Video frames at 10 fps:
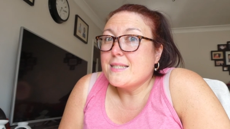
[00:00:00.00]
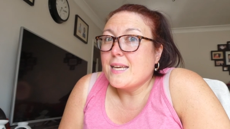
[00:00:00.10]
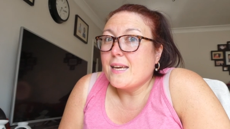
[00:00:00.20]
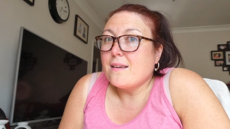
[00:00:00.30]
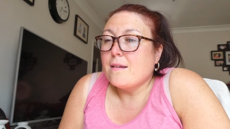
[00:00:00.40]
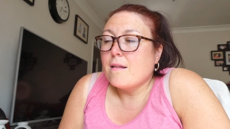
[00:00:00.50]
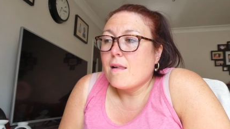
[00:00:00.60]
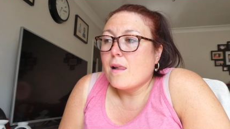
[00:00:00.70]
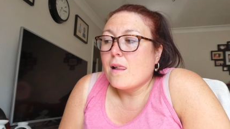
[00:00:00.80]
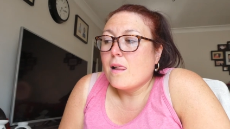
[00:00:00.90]
tee.
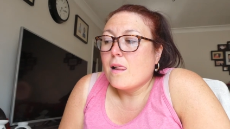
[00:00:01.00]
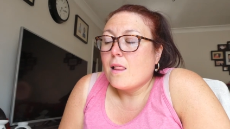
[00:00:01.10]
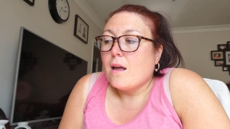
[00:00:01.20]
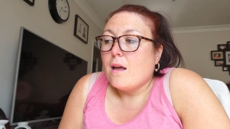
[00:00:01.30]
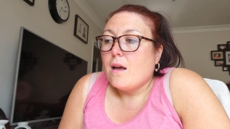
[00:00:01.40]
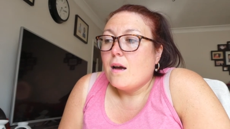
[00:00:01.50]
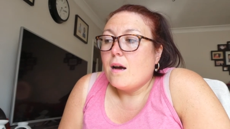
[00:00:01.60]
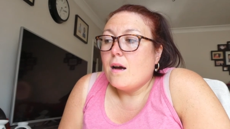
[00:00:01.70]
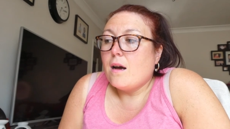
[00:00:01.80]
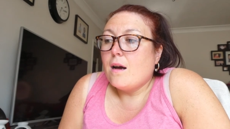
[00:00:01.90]

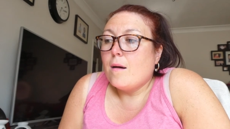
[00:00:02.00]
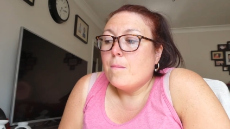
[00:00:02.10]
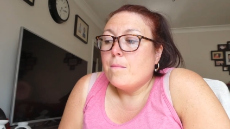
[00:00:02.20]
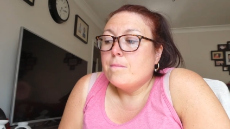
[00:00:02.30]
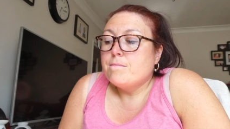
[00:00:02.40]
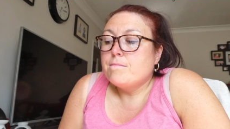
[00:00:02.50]
Um,